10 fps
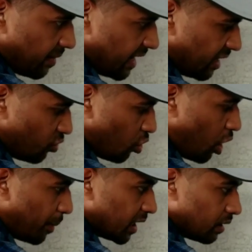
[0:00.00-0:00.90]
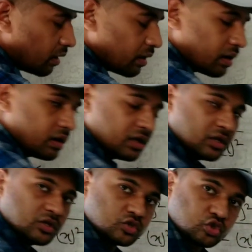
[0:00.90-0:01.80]
here no common.
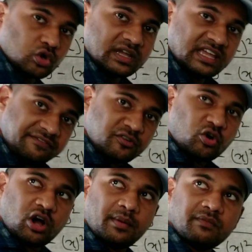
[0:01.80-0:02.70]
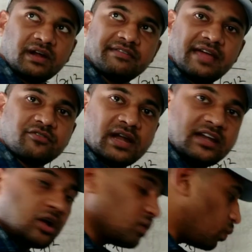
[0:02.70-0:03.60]
So if no common, what we have to write
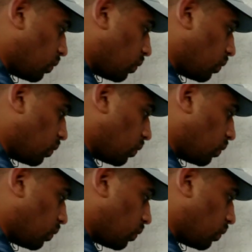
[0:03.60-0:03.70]
down?